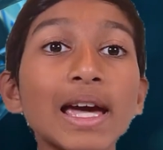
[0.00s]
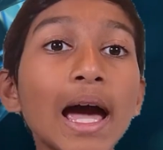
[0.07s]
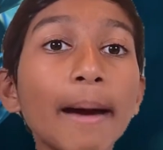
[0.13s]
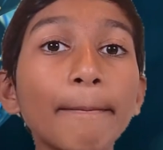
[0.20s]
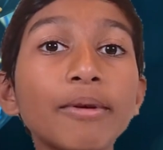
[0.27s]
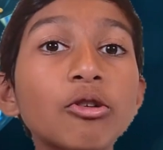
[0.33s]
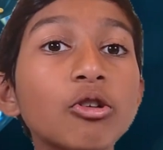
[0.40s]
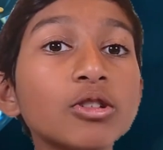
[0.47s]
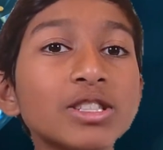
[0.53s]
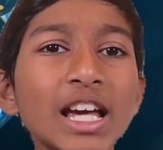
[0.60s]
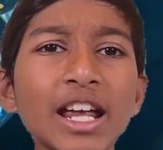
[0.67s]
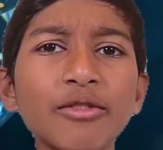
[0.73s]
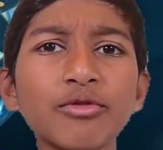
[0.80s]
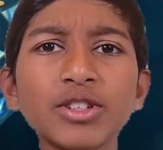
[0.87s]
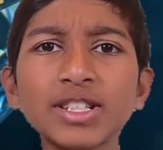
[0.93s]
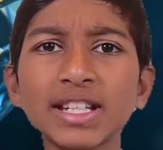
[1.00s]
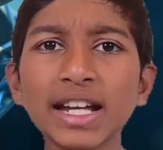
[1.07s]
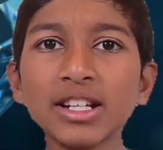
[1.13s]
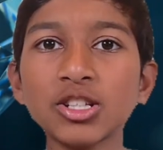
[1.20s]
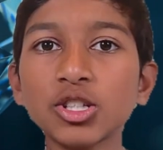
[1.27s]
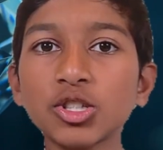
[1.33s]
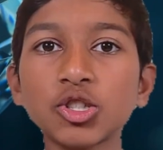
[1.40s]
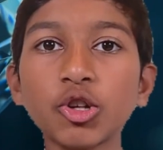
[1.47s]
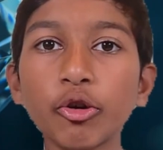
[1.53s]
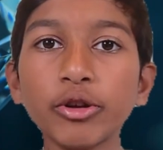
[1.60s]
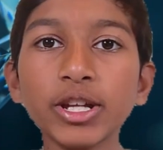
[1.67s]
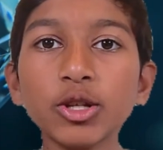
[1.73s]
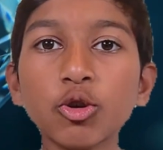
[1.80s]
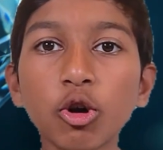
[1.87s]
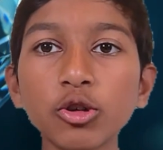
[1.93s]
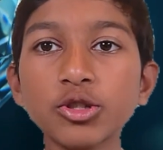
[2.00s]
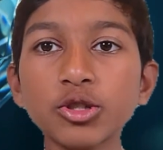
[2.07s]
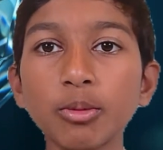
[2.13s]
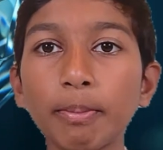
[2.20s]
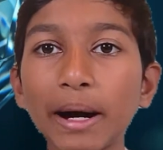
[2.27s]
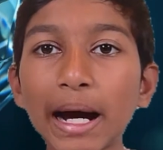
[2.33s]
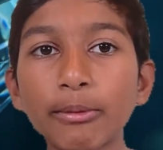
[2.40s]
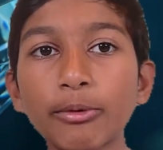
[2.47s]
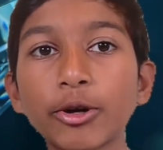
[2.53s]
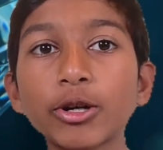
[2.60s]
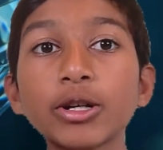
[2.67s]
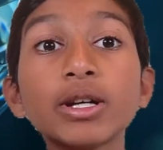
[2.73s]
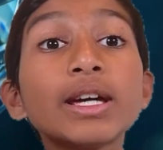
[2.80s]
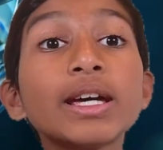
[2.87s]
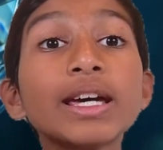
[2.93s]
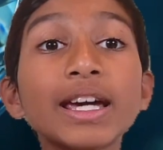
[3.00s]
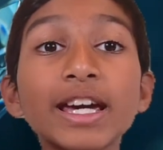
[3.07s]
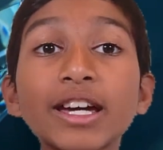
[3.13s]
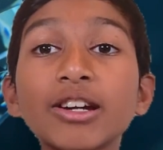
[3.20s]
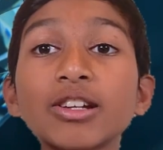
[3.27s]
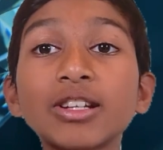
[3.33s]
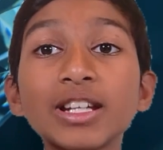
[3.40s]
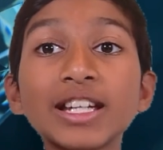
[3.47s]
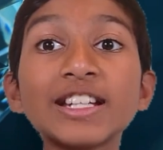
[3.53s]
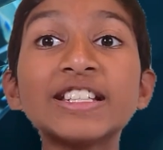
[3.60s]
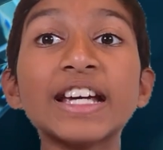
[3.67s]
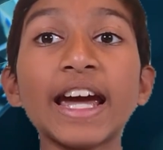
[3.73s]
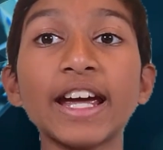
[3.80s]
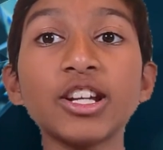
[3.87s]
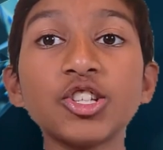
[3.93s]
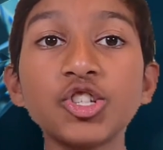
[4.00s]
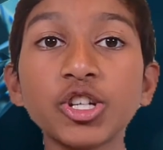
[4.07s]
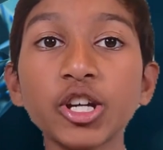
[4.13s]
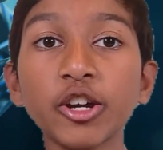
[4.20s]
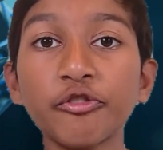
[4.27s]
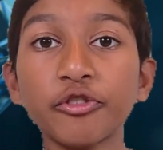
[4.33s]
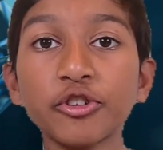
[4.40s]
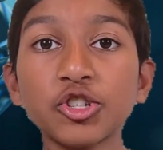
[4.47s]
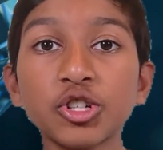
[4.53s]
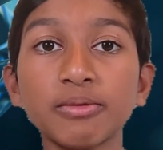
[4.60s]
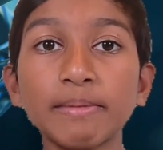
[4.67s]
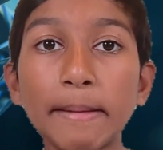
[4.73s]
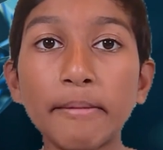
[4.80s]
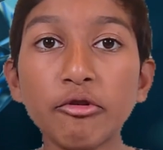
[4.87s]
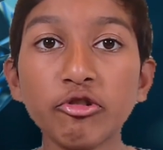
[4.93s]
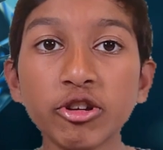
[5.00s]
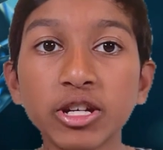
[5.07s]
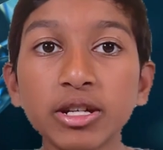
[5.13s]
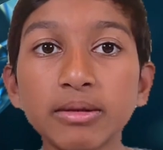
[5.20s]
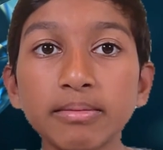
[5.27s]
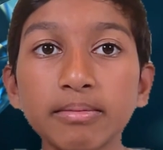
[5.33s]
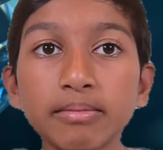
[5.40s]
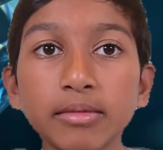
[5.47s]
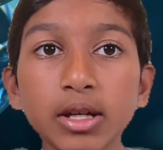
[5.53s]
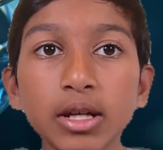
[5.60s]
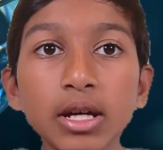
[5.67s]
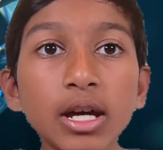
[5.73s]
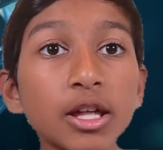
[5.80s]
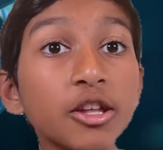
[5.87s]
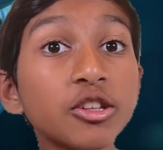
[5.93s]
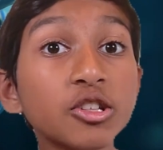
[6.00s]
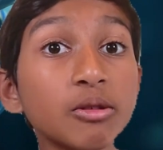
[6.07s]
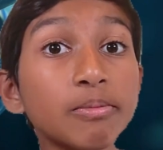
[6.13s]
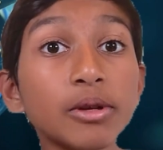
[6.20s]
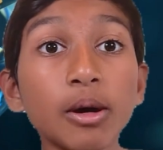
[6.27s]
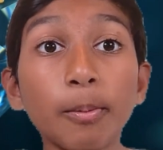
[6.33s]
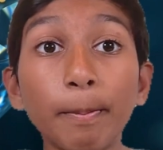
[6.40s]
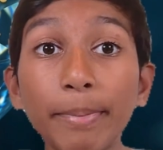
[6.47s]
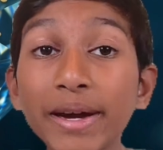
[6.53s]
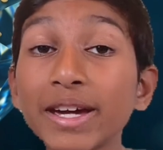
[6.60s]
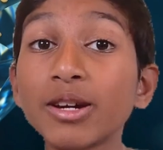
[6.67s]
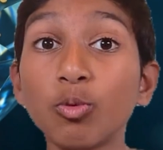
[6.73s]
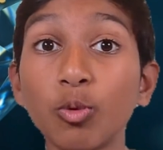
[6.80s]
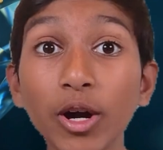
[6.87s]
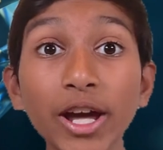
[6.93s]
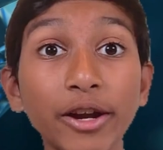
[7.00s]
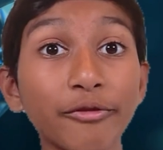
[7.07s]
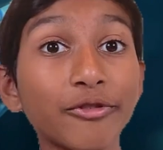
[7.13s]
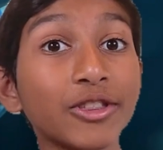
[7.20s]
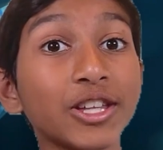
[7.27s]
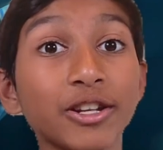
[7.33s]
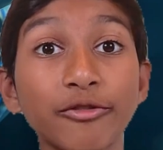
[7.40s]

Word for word: And because NV centers don't need constant power, it could lead to energy efficient memory. This could be a big win for the